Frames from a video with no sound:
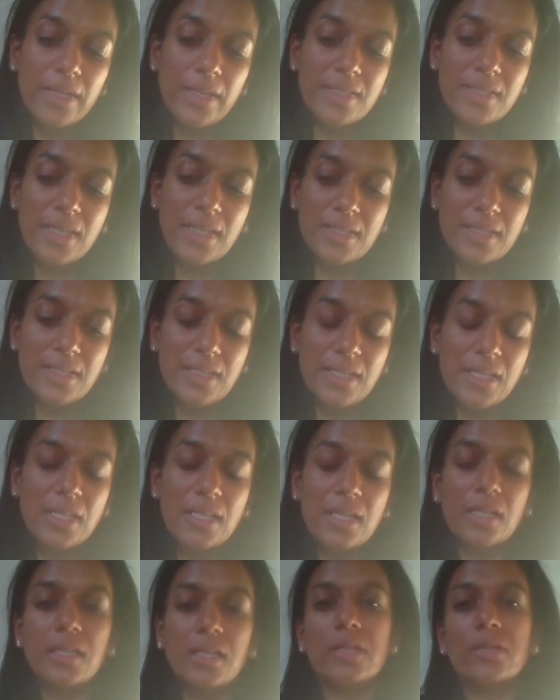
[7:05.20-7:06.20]
unless they see
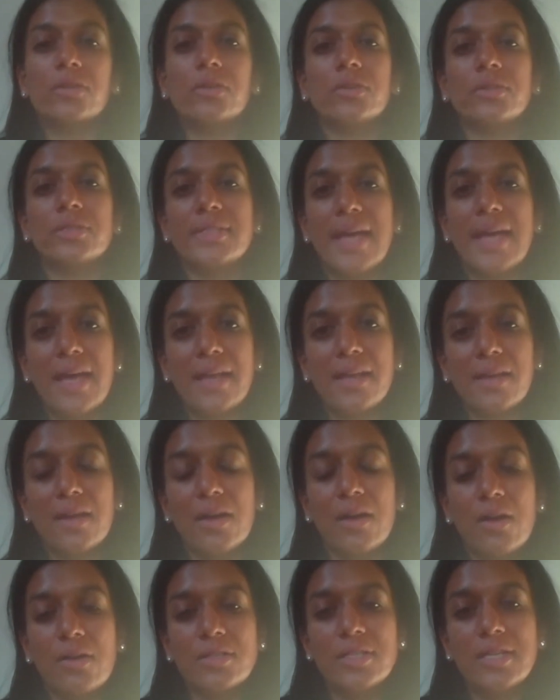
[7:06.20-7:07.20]
the clinical
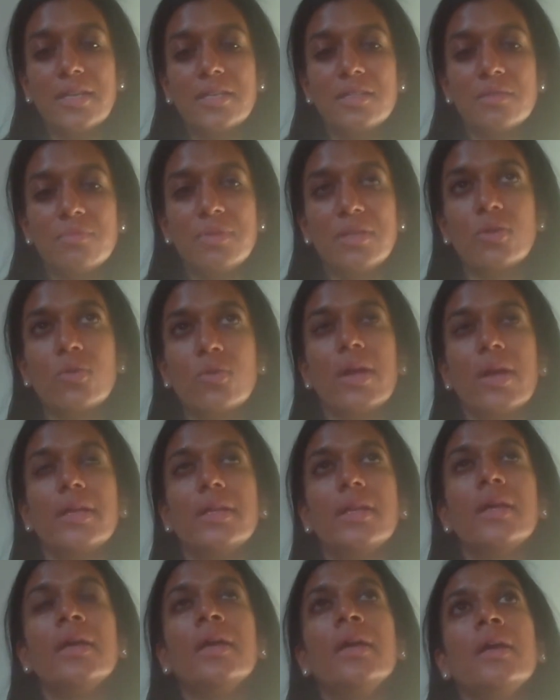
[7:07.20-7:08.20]
data, tend to be
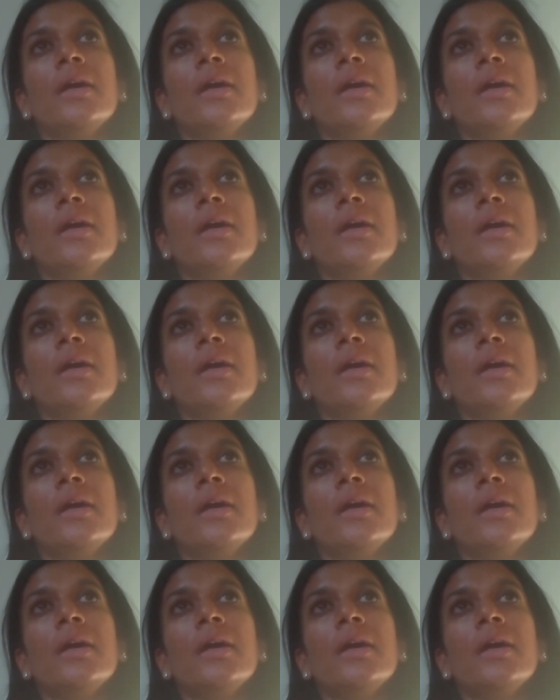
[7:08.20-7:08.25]
quite